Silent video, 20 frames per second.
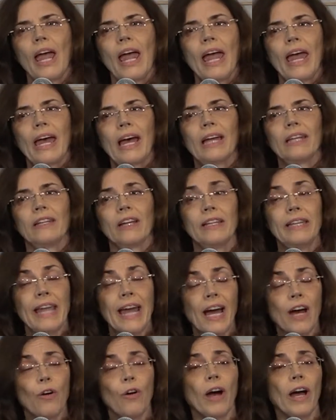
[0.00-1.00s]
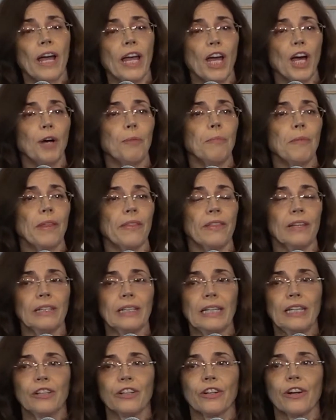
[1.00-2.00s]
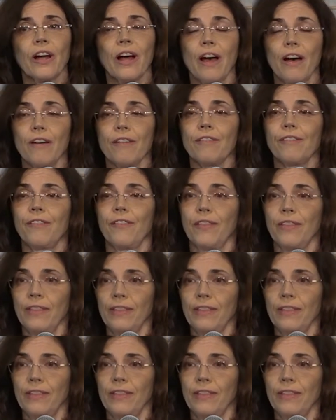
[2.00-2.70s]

And now I am the leader of